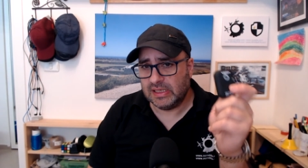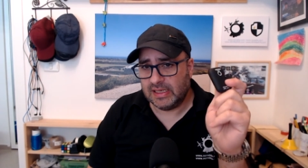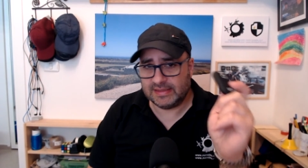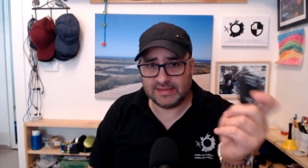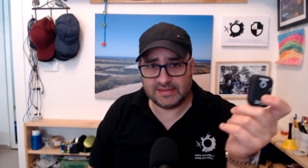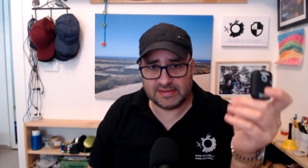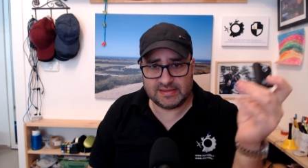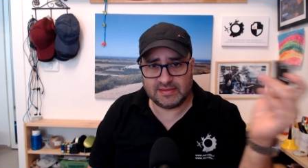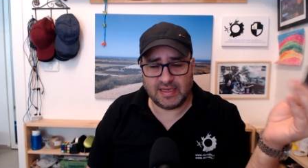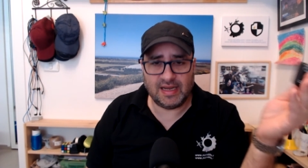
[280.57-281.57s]

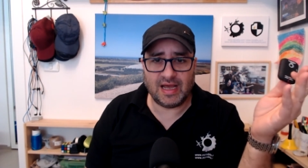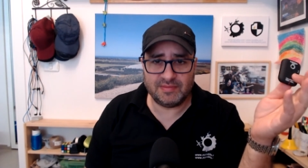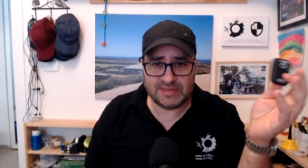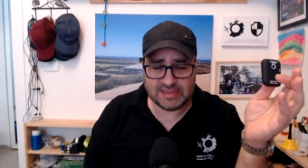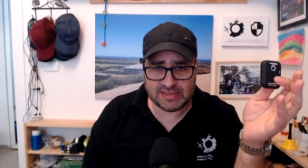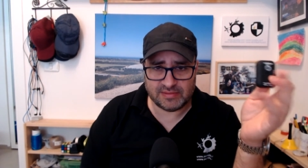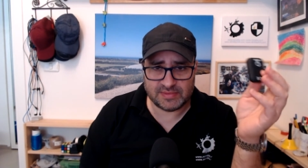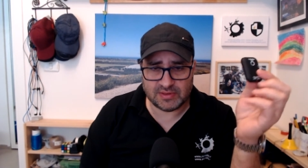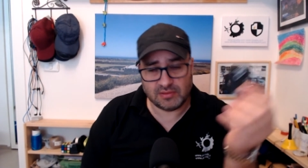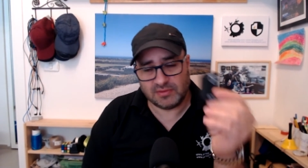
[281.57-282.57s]
as alarm
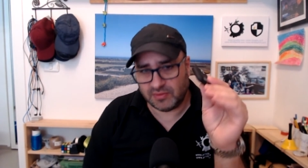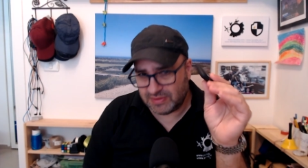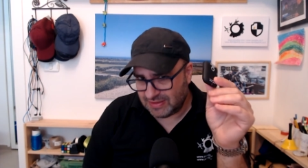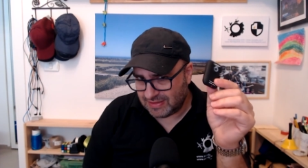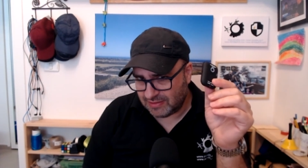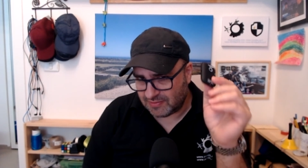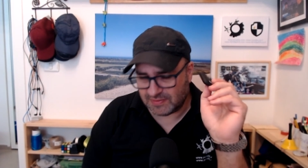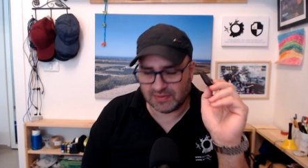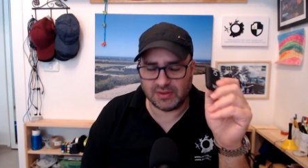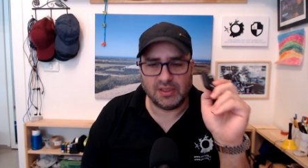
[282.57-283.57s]
systems, those
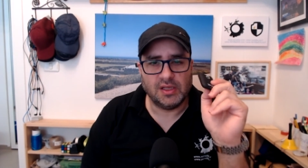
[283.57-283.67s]
detectors, sorry,